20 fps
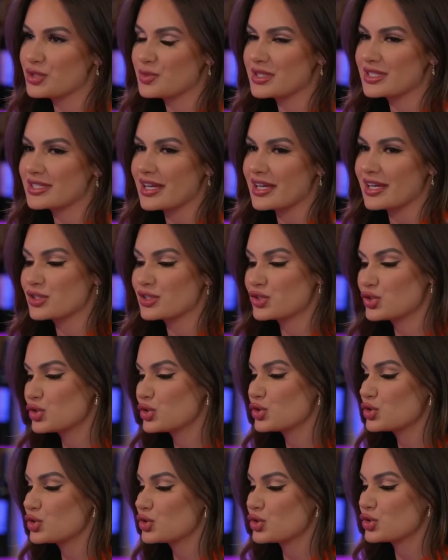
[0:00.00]
was like,
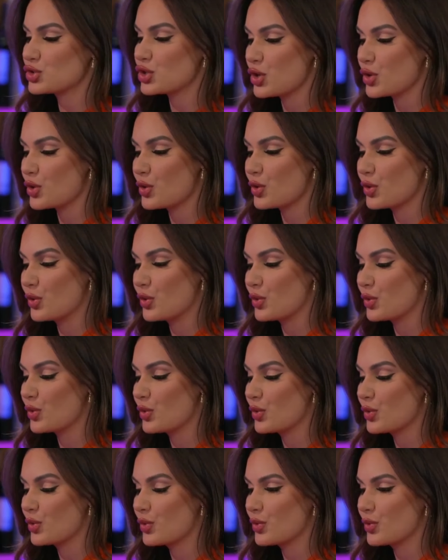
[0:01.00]

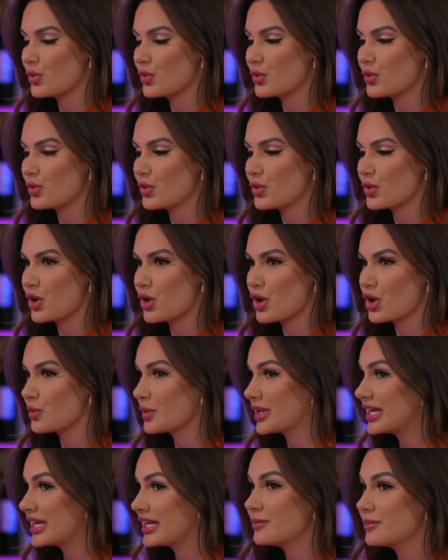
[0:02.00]
"So, are we
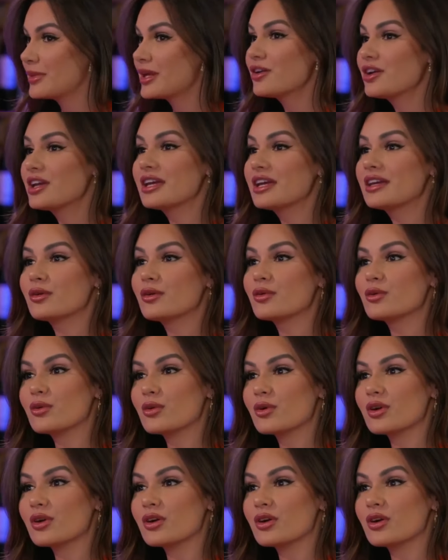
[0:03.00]
getting married?" Or